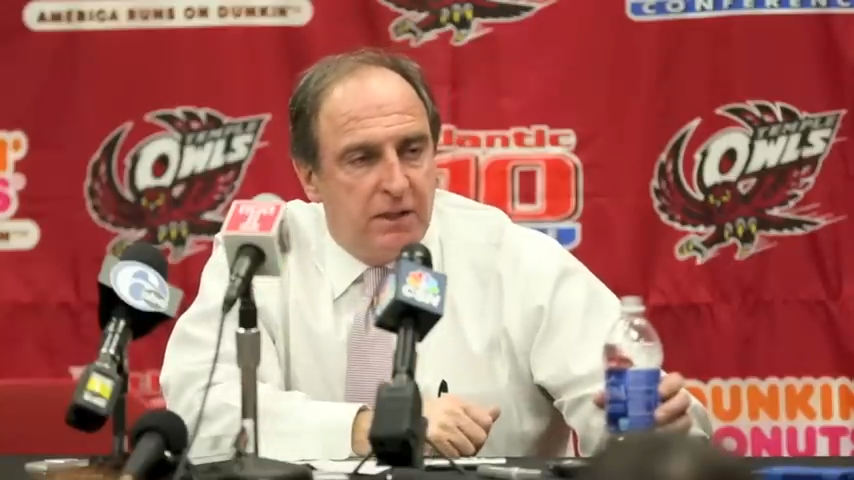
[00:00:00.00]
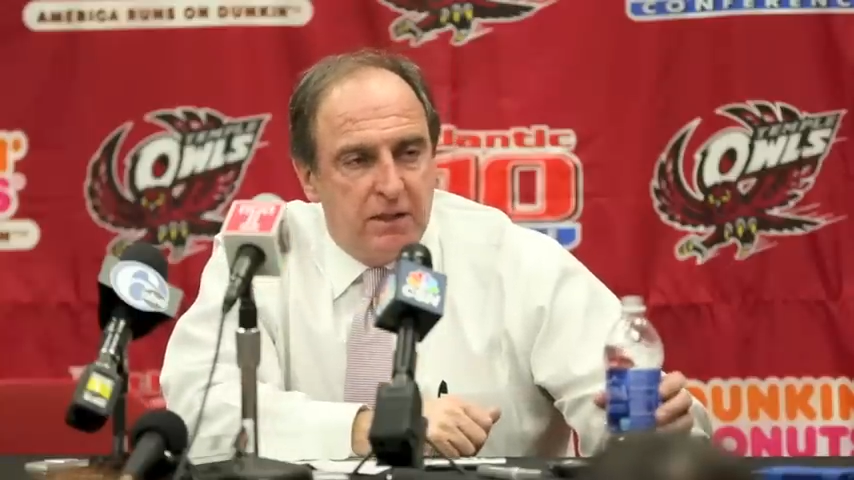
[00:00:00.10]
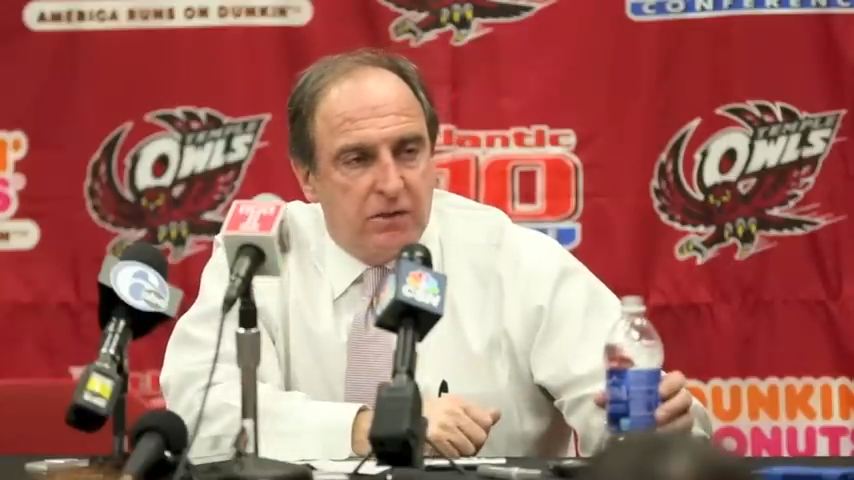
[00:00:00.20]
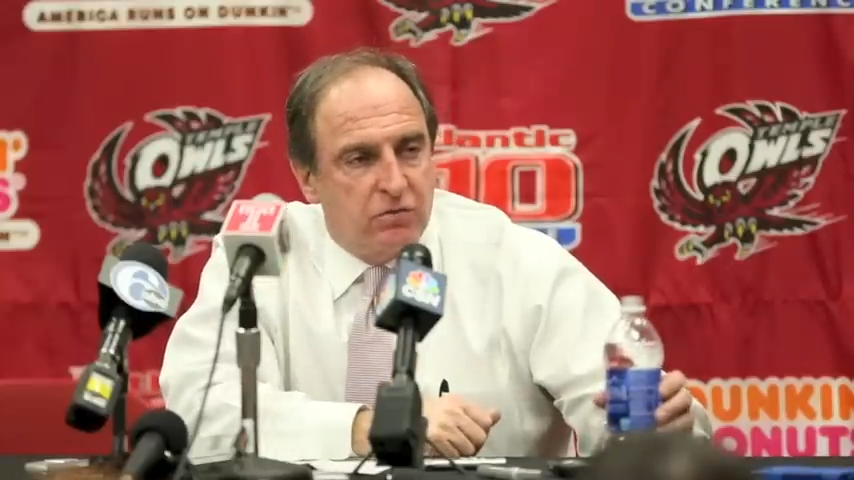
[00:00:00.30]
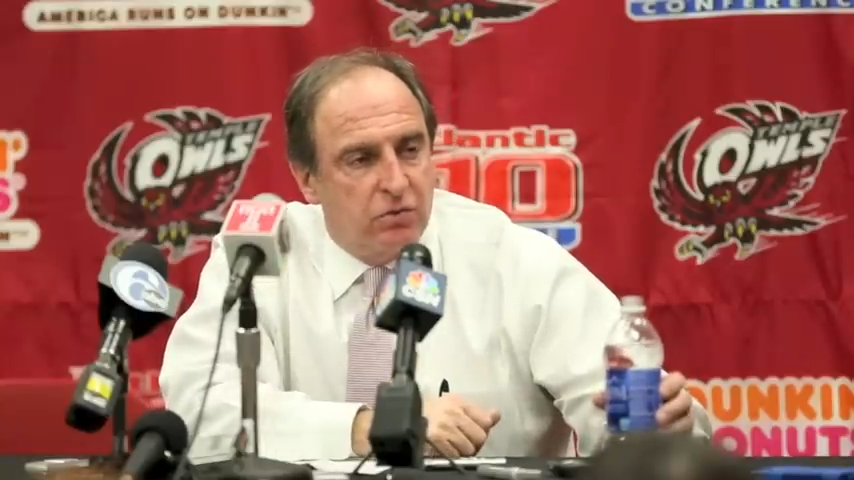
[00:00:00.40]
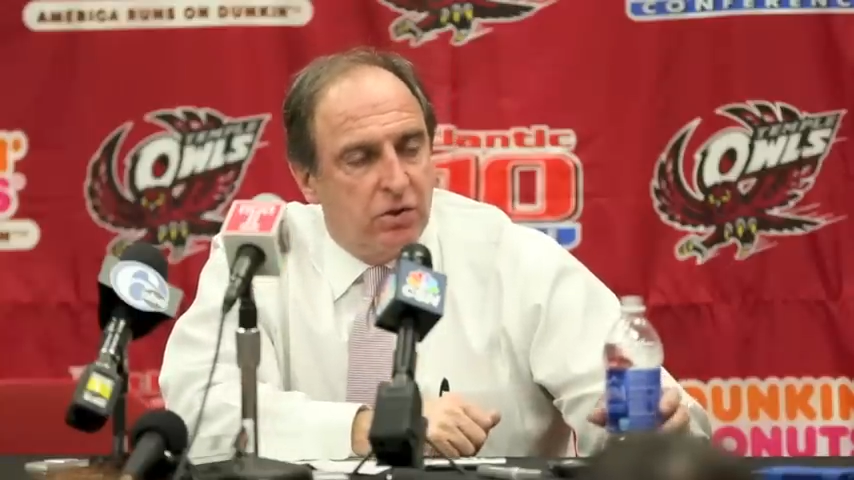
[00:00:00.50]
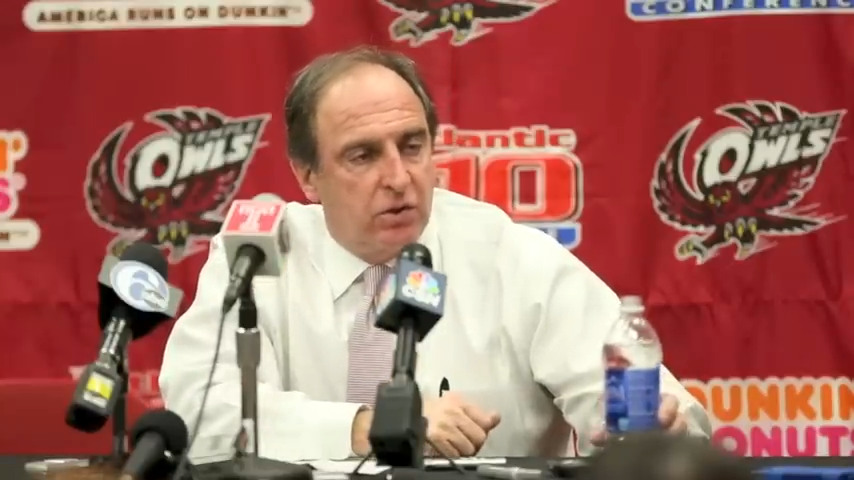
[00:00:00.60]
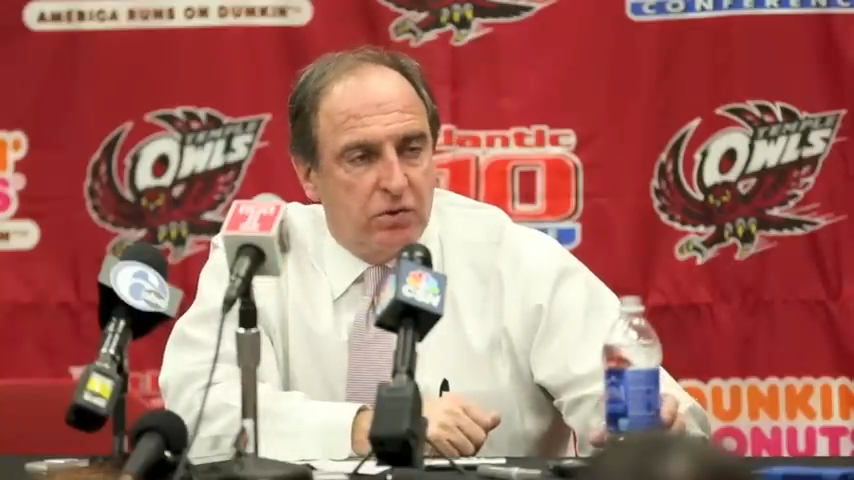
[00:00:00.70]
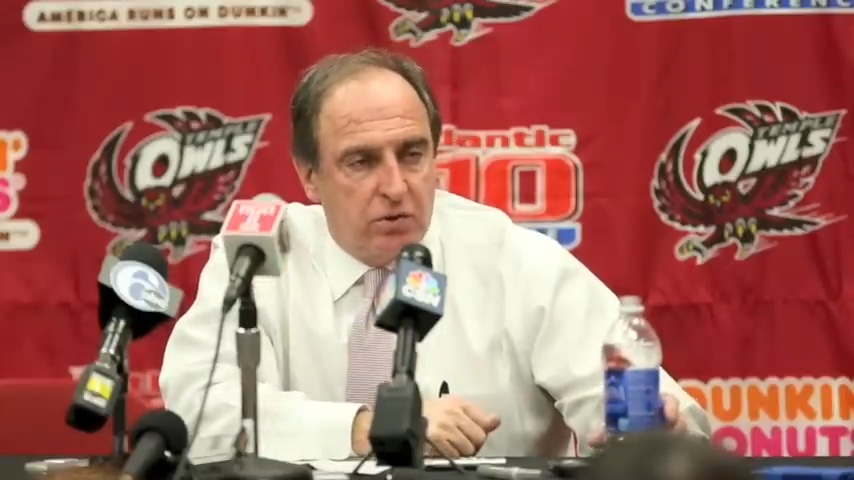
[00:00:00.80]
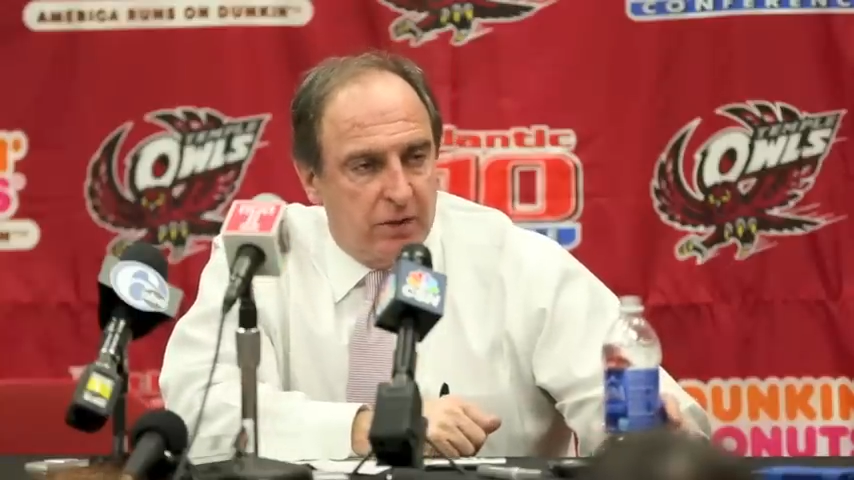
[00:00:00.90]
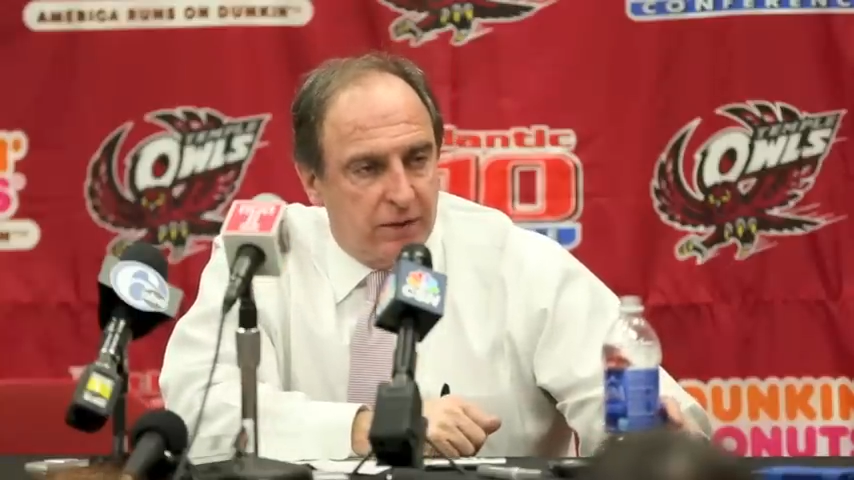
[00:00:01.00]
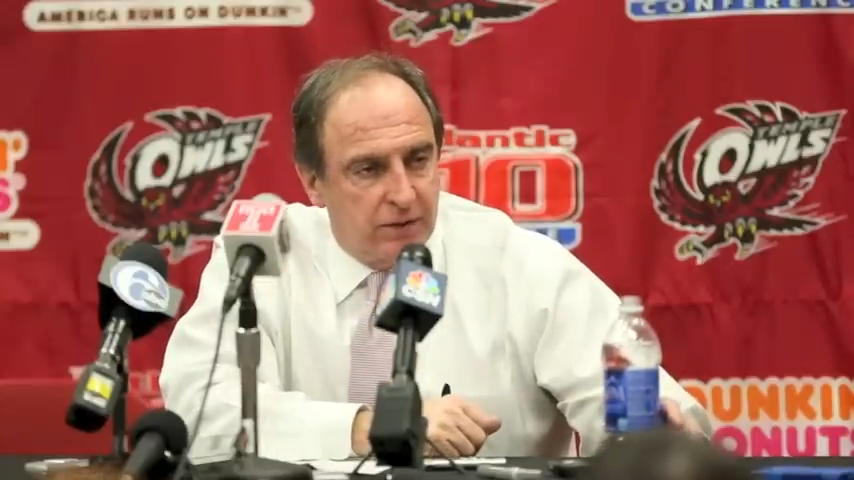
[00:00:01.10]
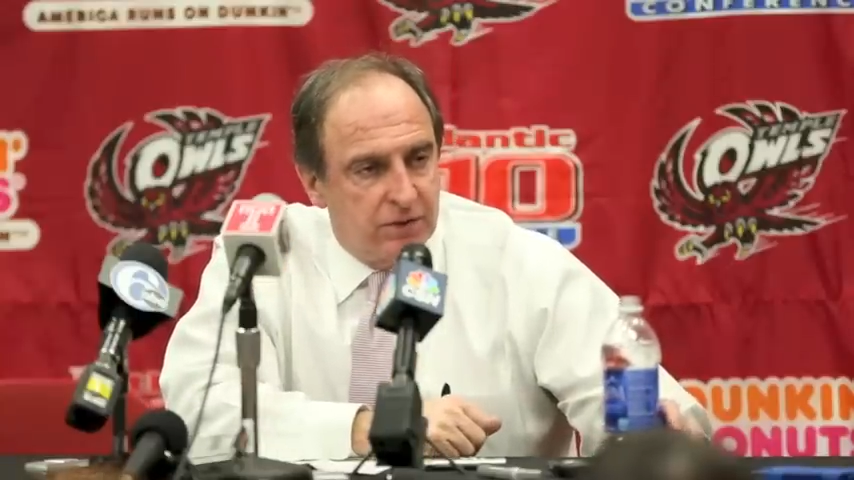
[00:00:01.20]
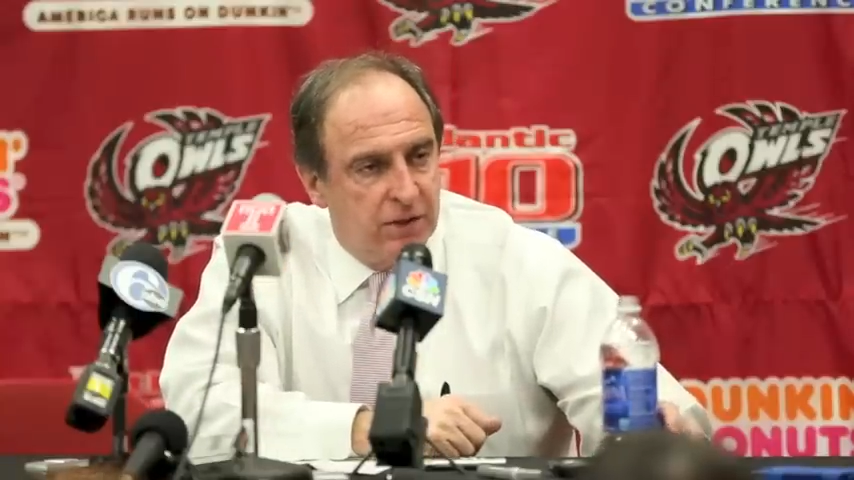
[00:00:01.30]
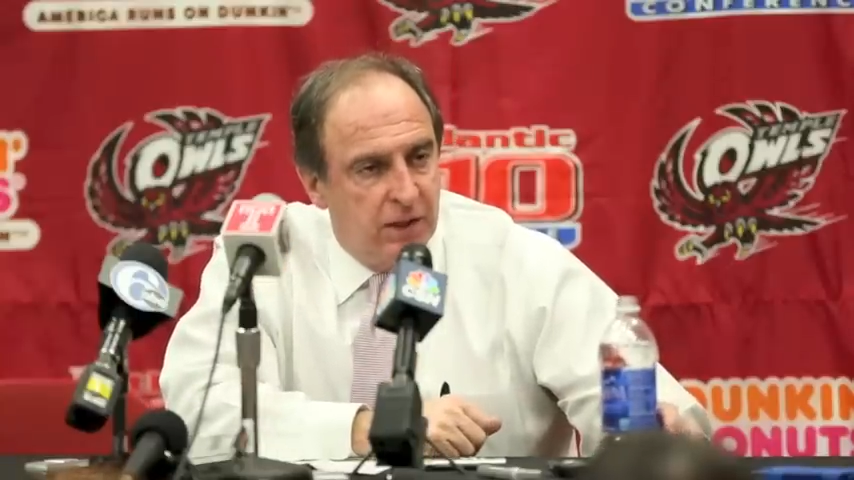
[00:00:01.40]
he has really good
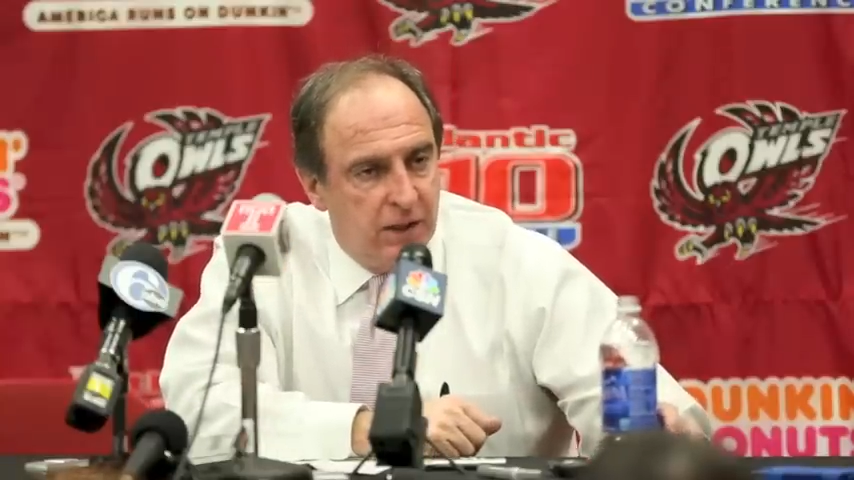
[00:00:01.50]
quickness.